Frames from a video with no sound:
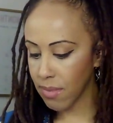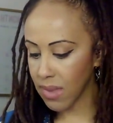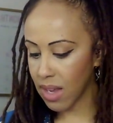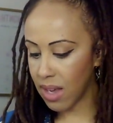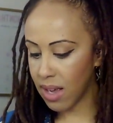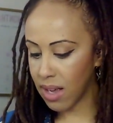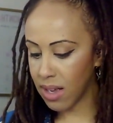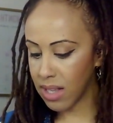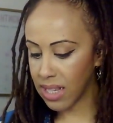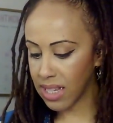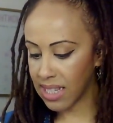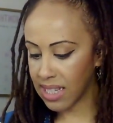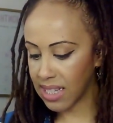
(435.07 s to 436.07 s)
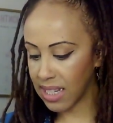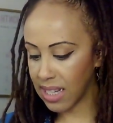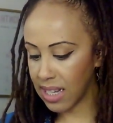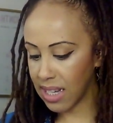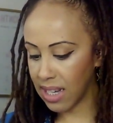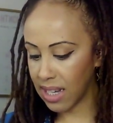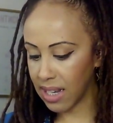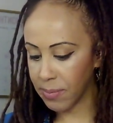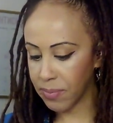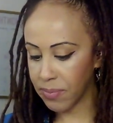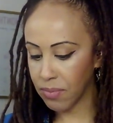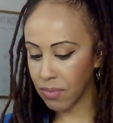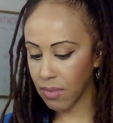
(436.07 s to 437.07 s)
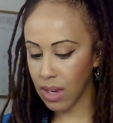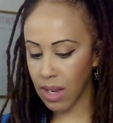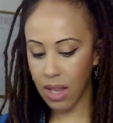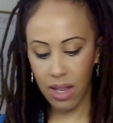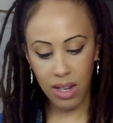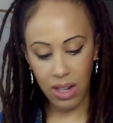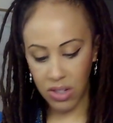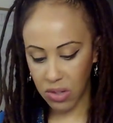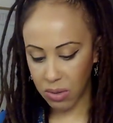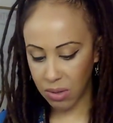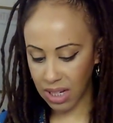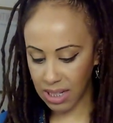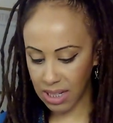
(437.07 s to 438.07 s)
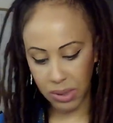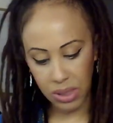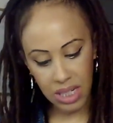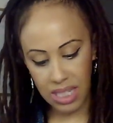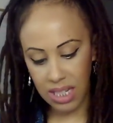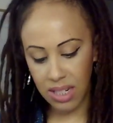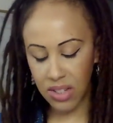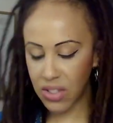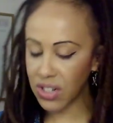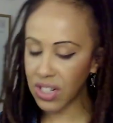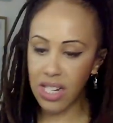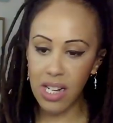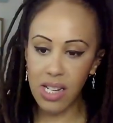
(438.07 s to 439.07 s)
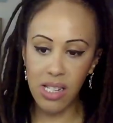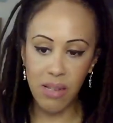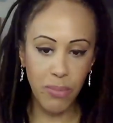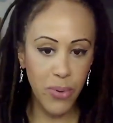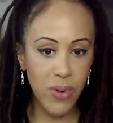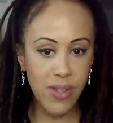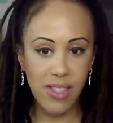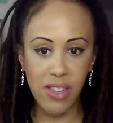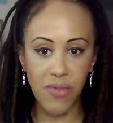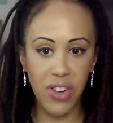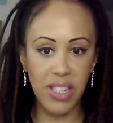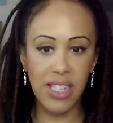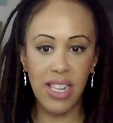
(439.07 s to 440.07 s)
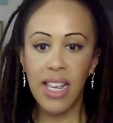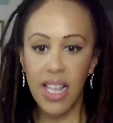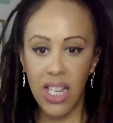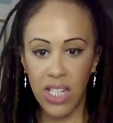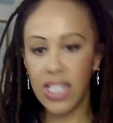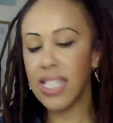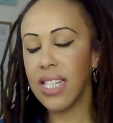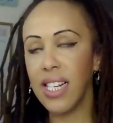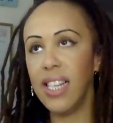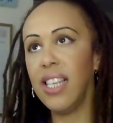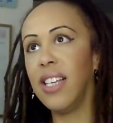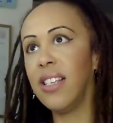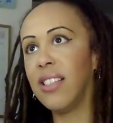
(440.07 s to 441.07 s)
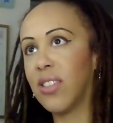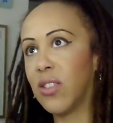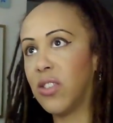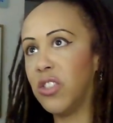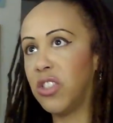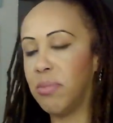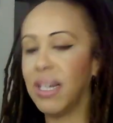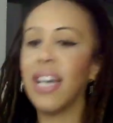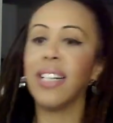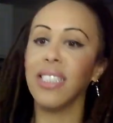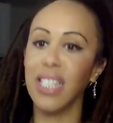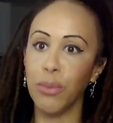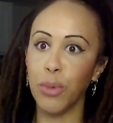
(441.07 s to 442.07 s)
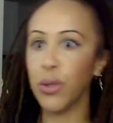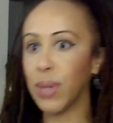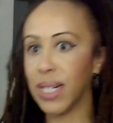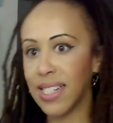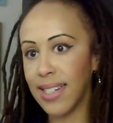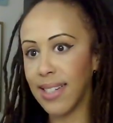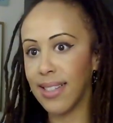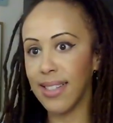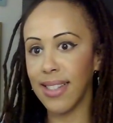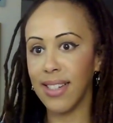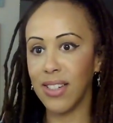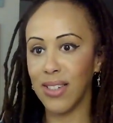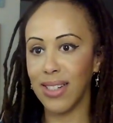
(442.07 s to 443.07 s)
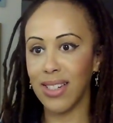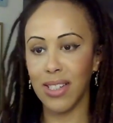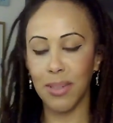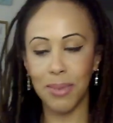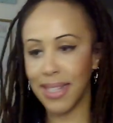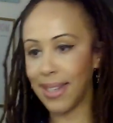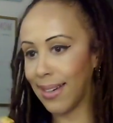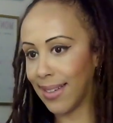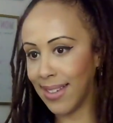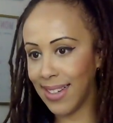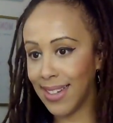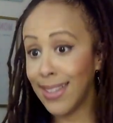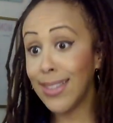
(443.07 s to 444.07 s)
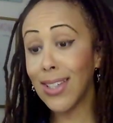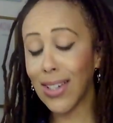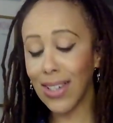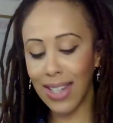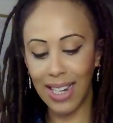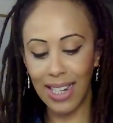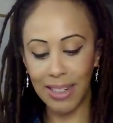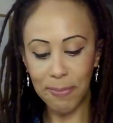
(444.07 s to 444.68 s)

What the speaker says: Let's see. I also talked about listening to your clients, the importance of just listening. So you should be asking more questions than you should just be like talking.